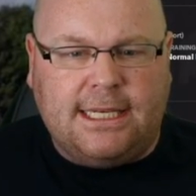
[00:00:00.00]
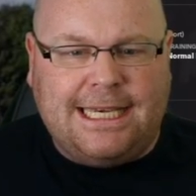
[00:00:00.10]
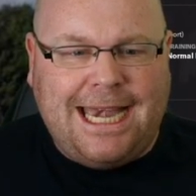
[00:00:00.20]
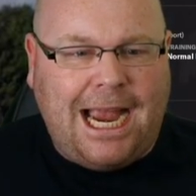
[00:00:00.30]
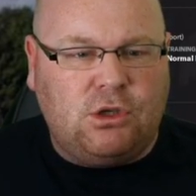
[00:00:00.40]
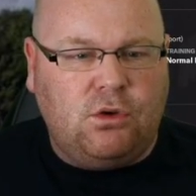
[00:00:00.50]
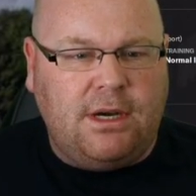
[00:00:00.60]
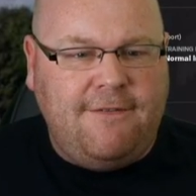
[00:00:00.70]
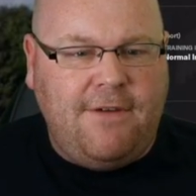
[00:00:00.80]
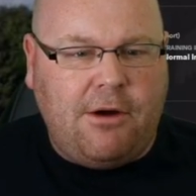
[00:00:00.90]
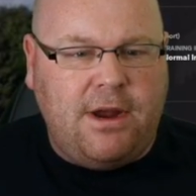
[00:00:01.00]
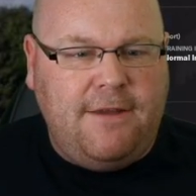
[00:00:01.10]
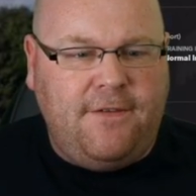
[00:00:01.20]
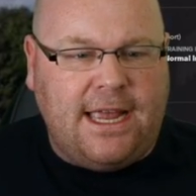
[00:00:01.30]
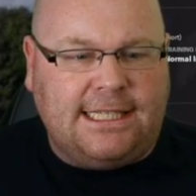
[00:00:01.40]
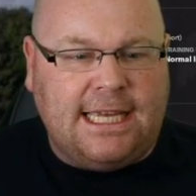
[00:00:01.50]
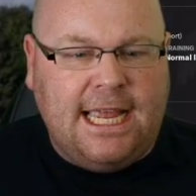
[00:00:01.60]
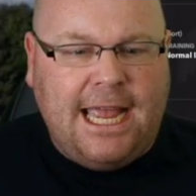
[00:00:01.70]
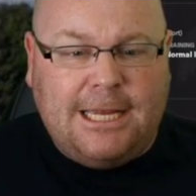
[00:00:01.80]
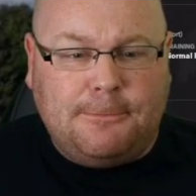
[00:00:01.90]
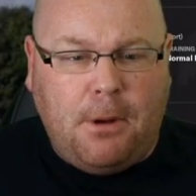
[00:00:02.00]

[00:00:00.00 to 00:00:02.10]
He's naturally very fit. His